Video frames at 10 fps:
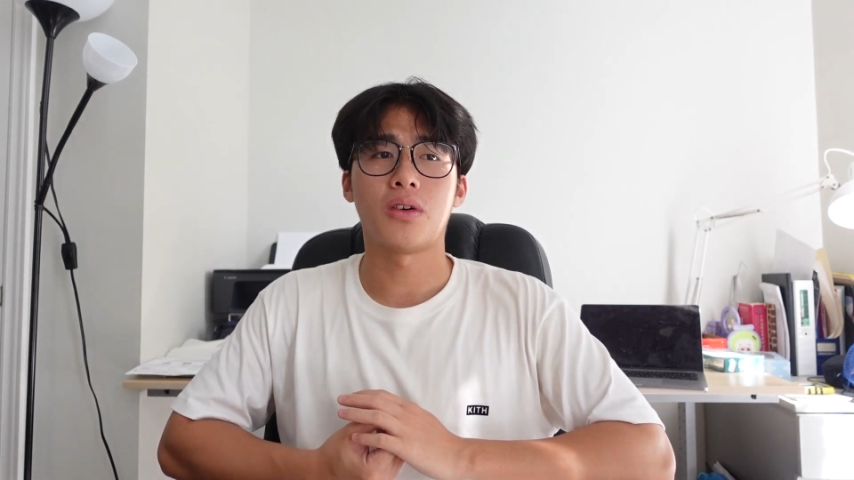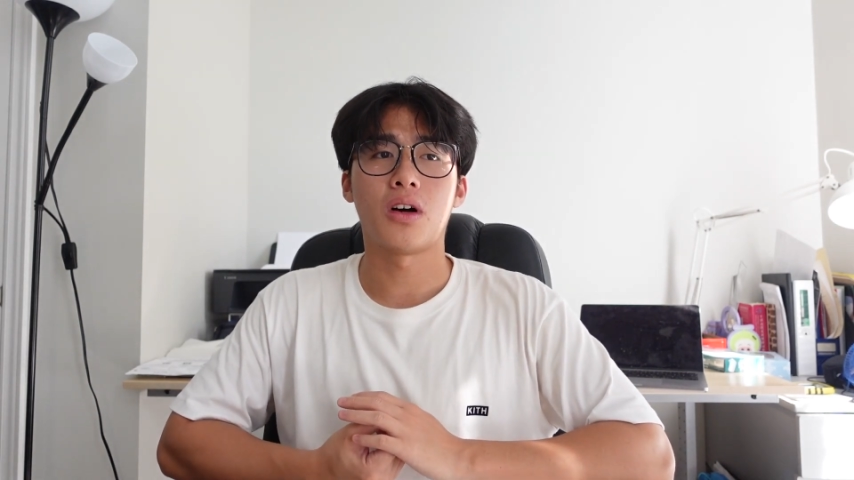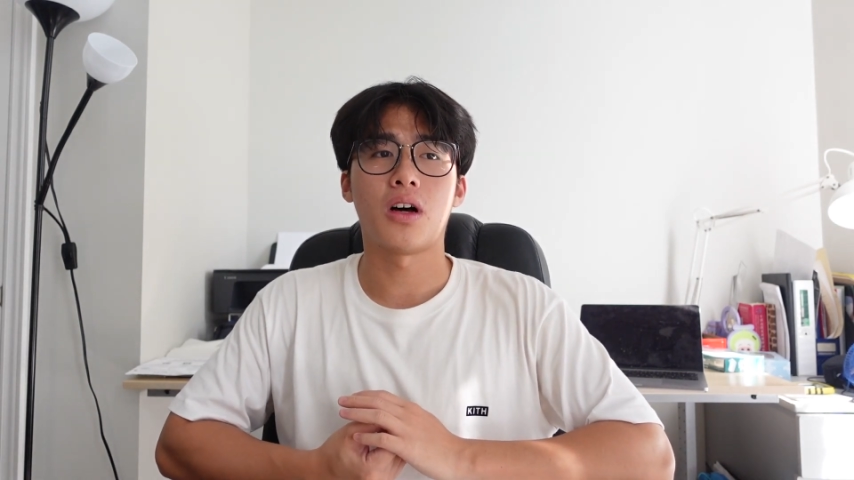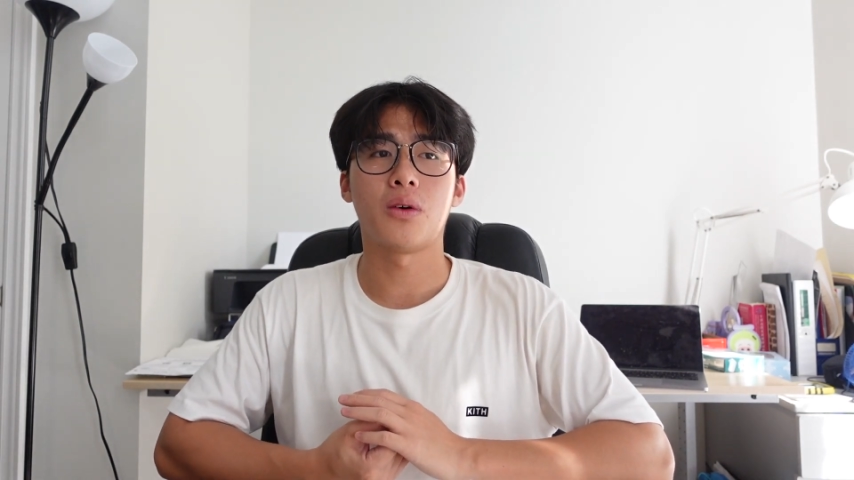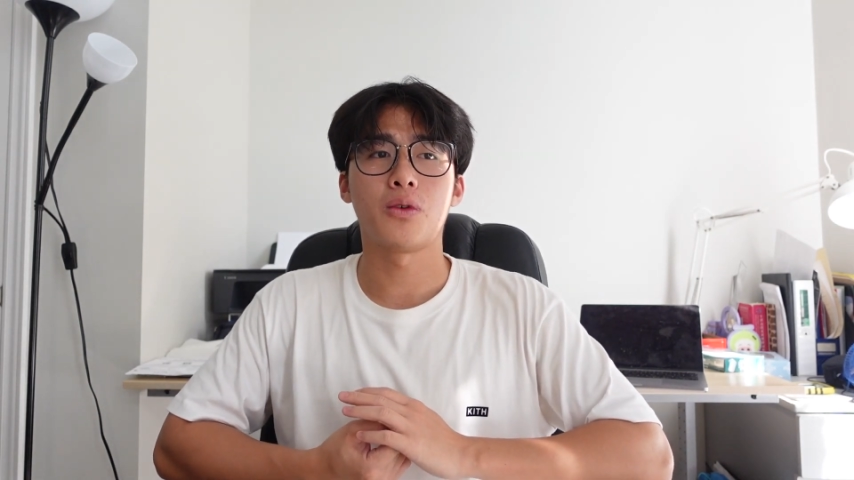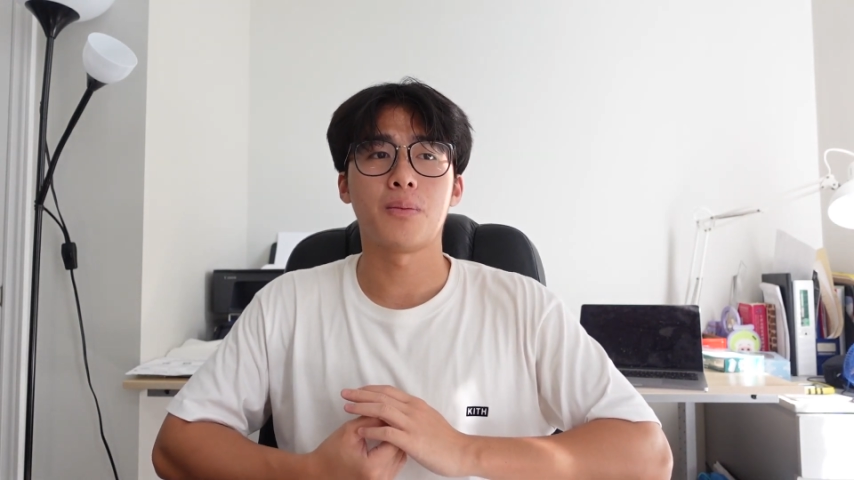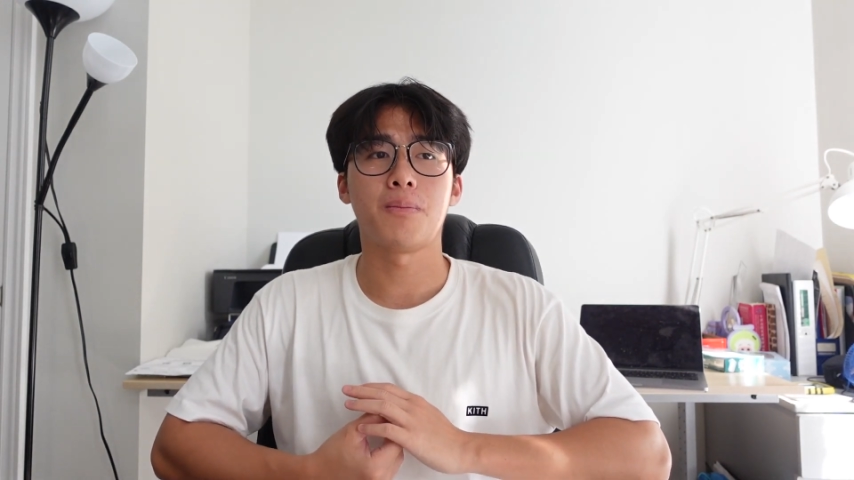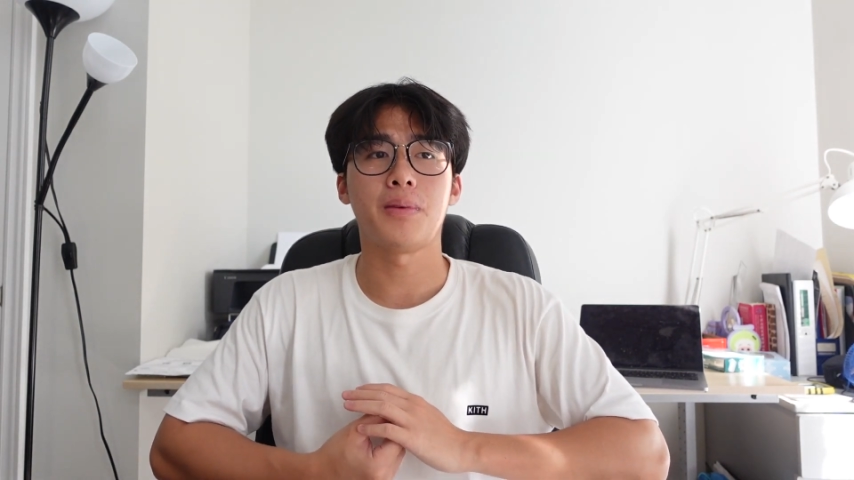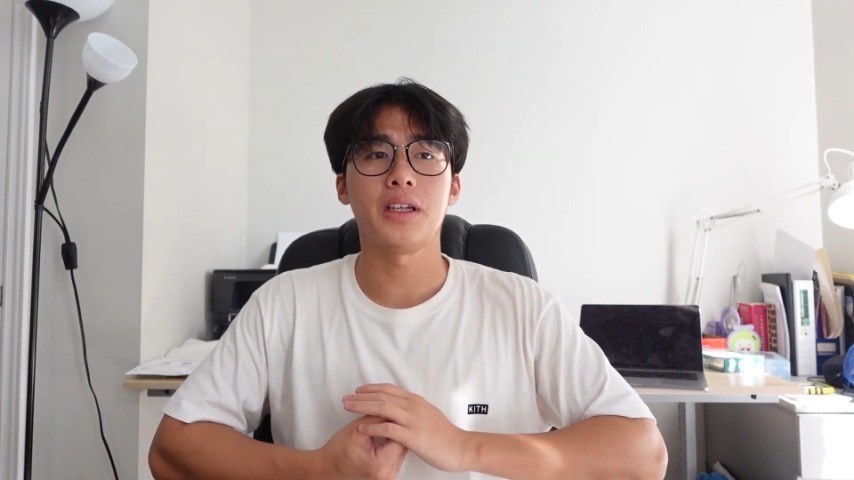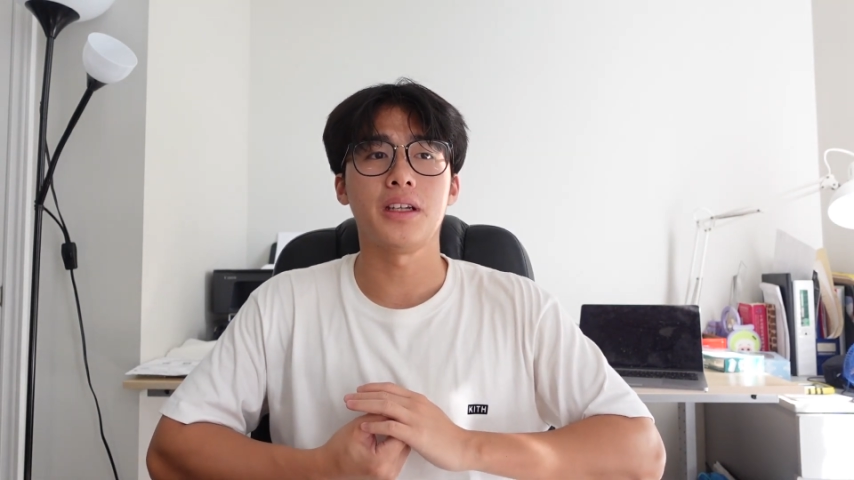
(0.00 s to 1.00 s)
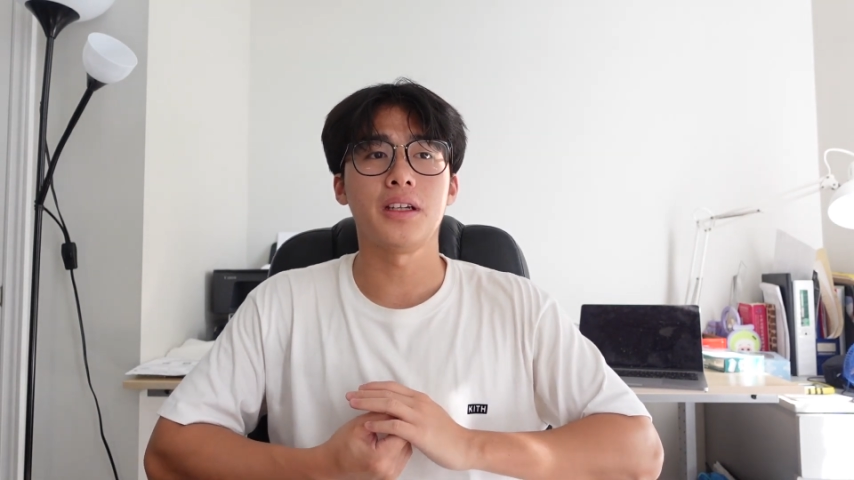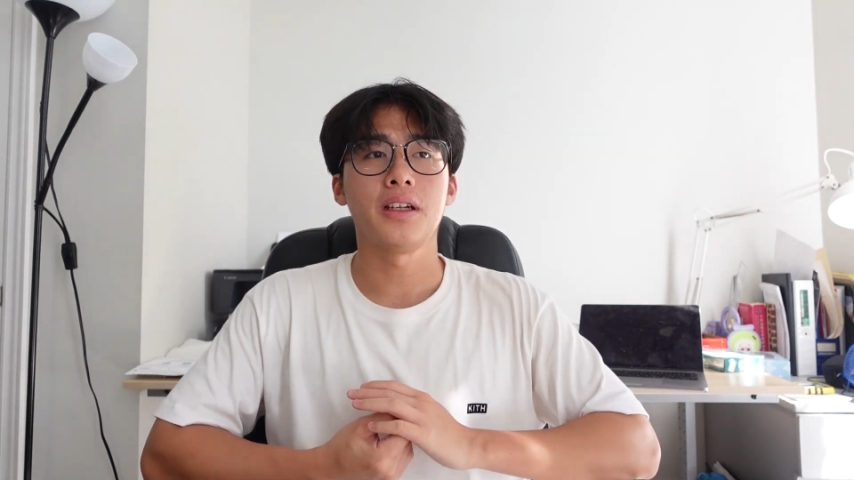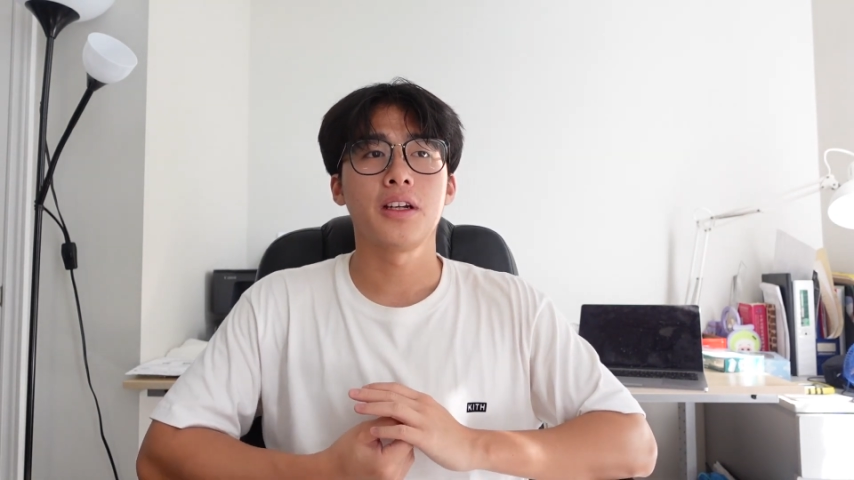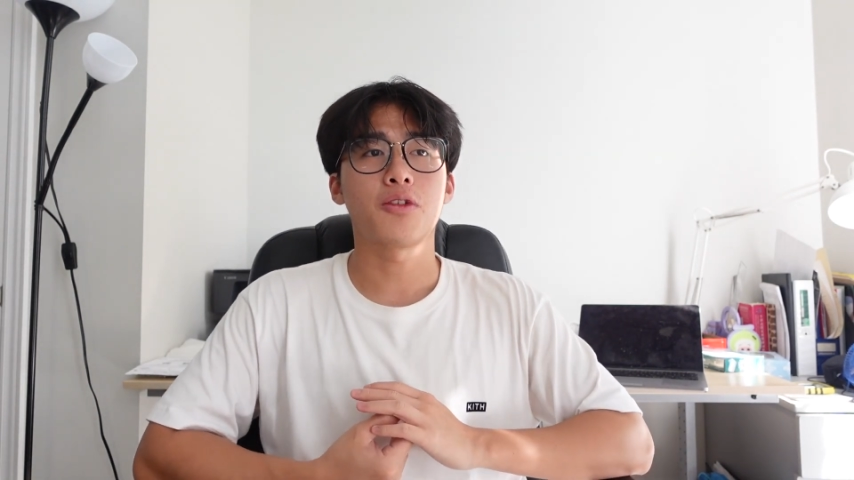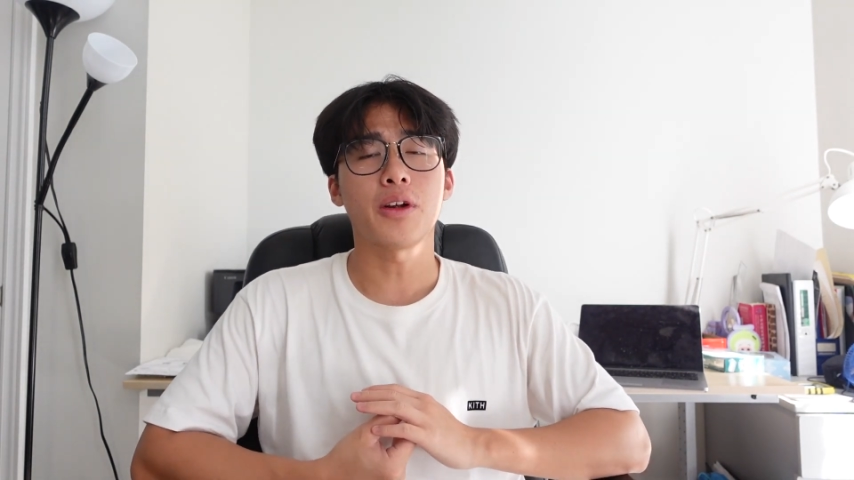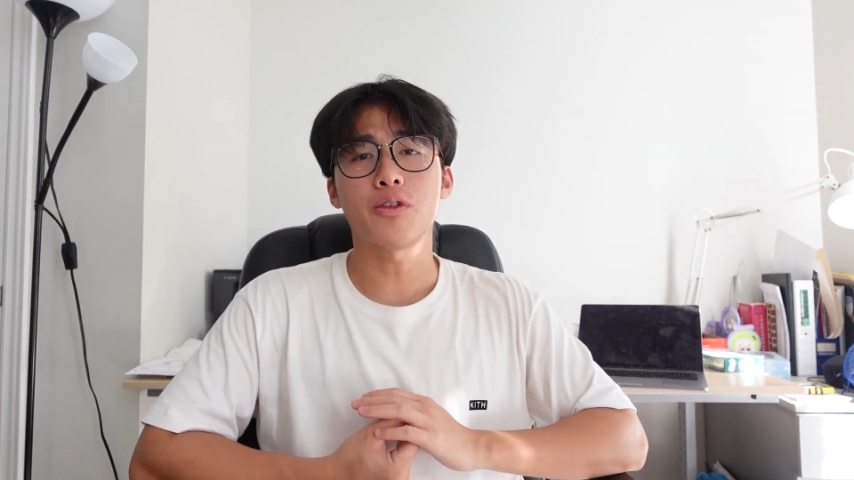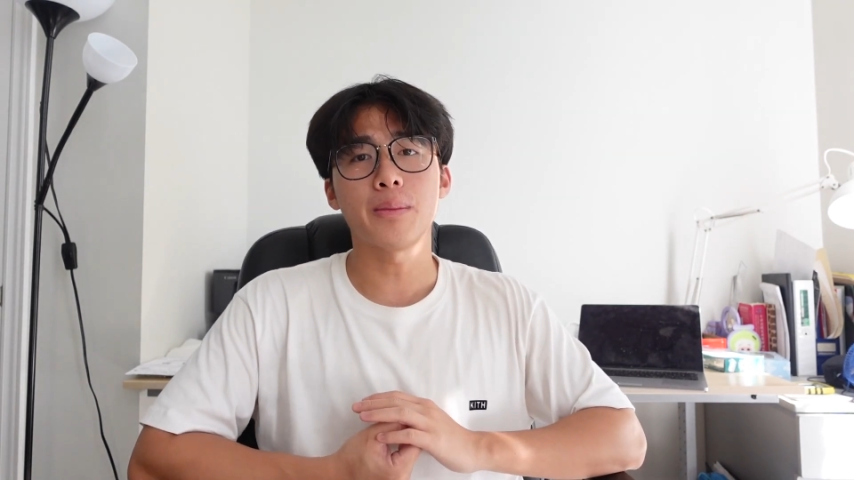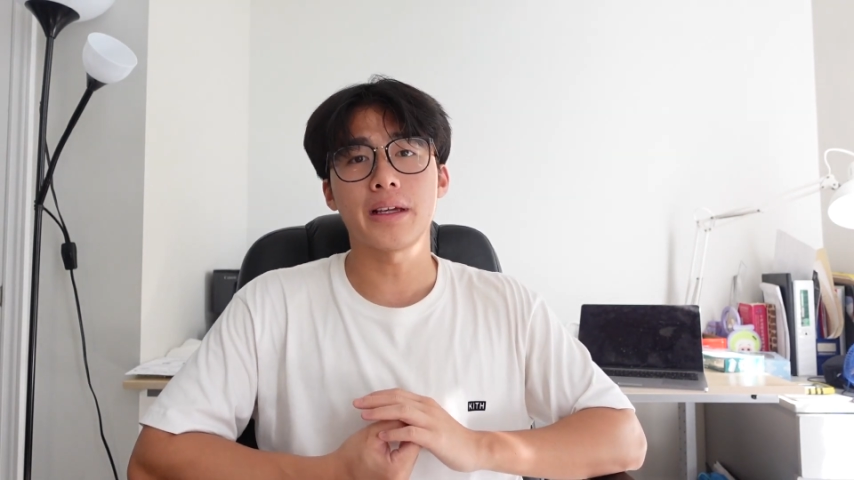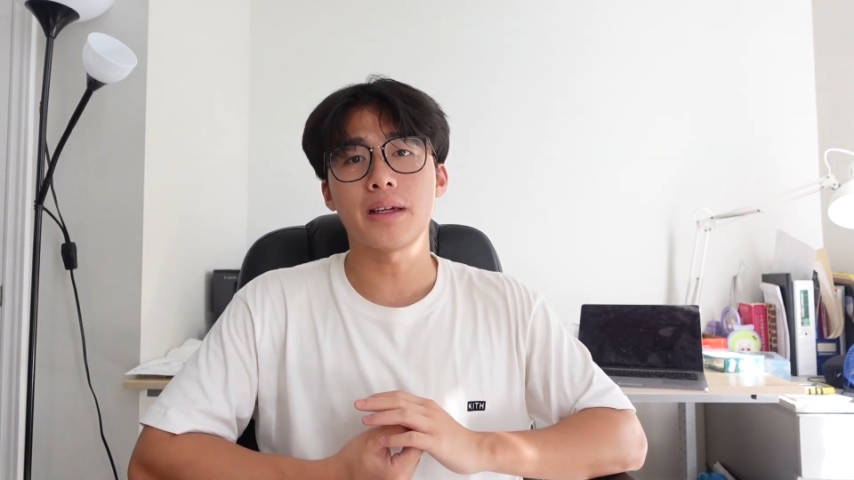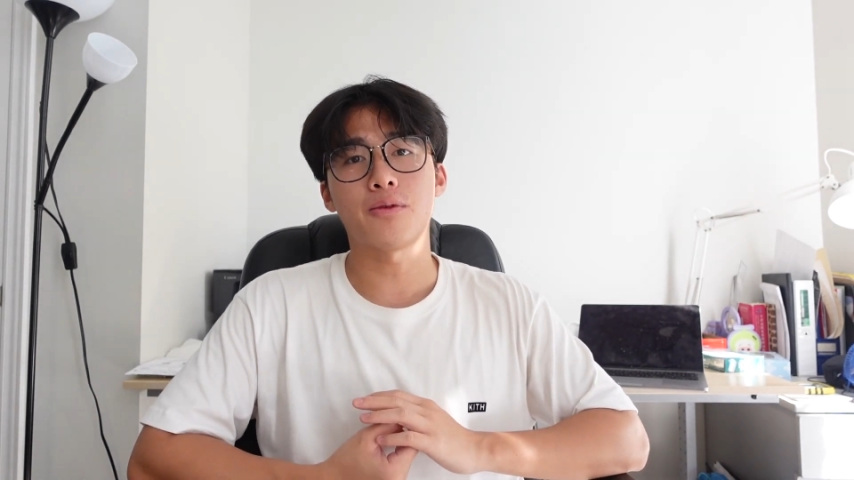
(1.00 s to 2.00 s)
hall would be great for
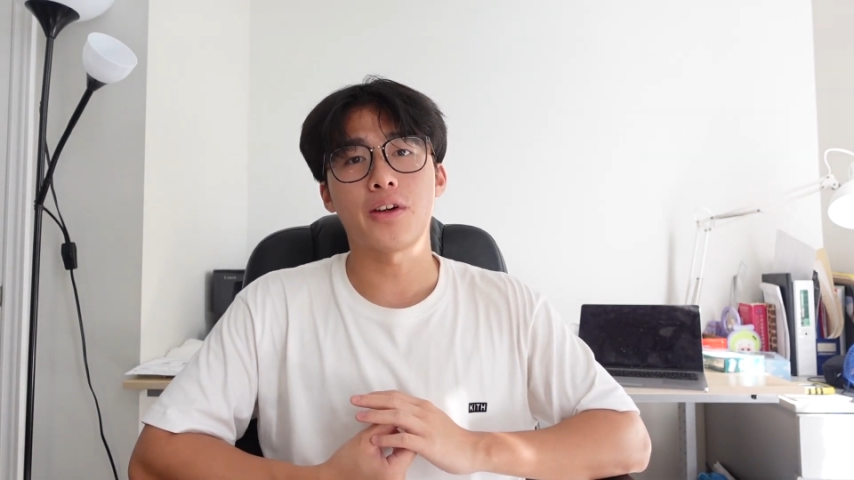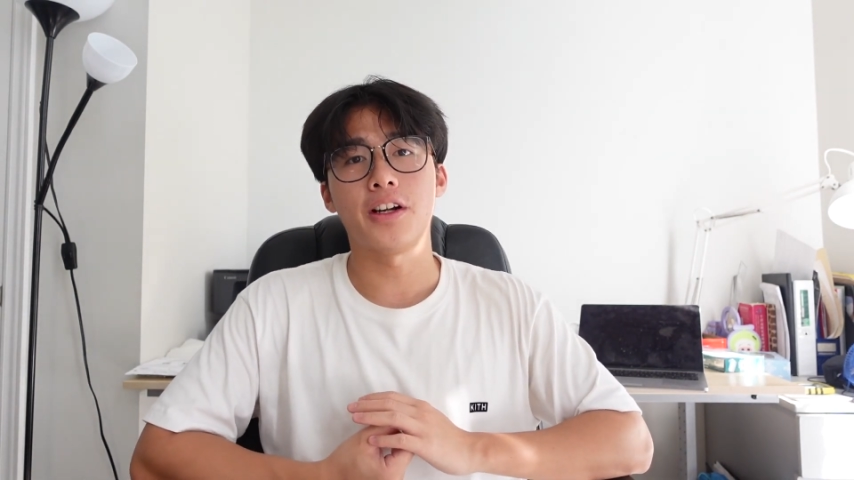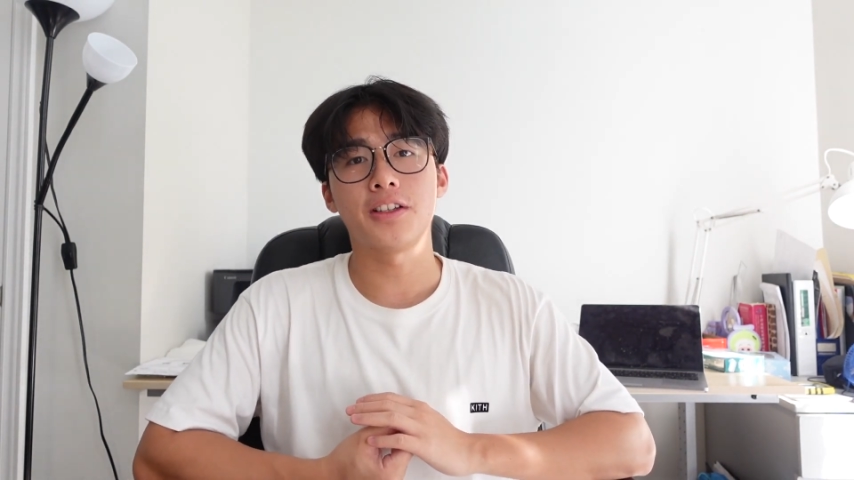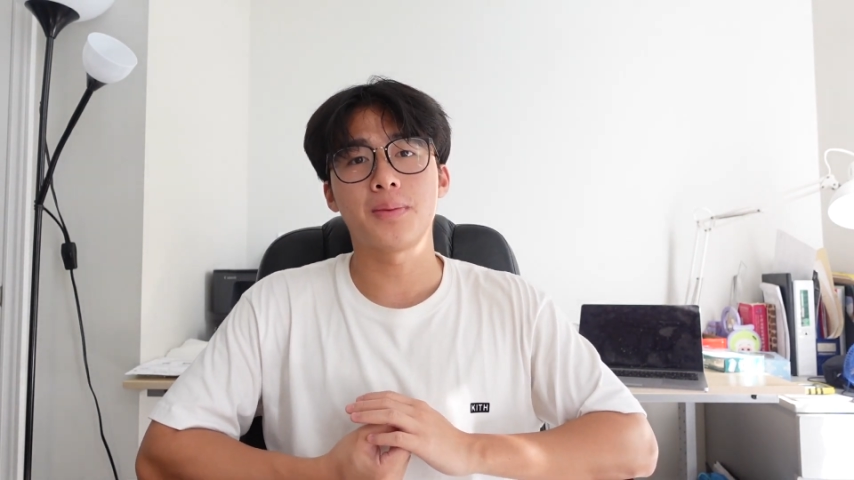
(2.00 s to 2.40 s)
making friends,